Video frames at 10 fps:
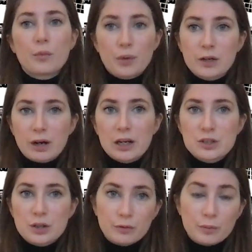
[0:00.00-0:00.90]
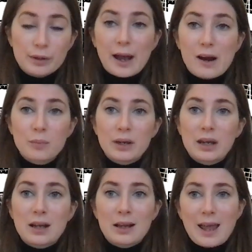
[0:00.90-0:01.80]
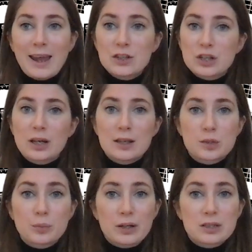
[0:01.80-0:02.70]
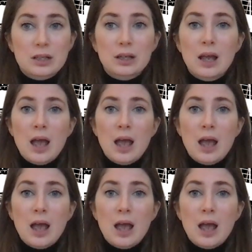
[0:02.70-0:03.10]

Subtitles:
migration from the Caribbean and Asia into Britain,